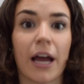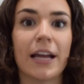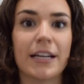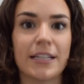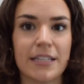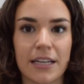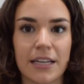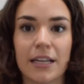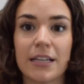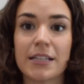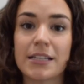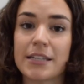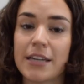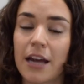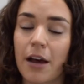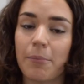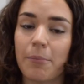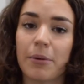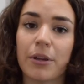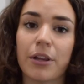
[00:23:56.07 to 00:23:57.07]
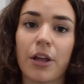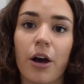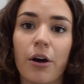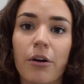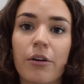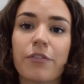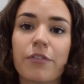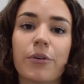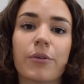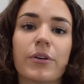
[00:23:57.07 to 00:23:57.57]
ideas down
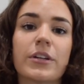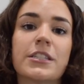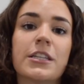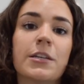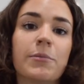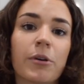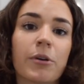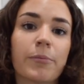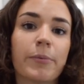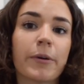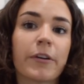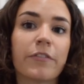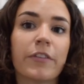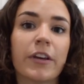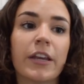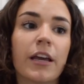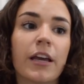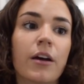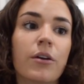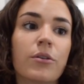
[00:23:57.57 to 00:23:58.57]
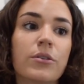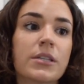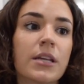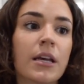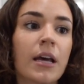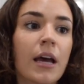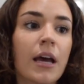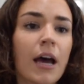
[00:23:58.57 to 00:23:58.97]
below if you want to see more book videos.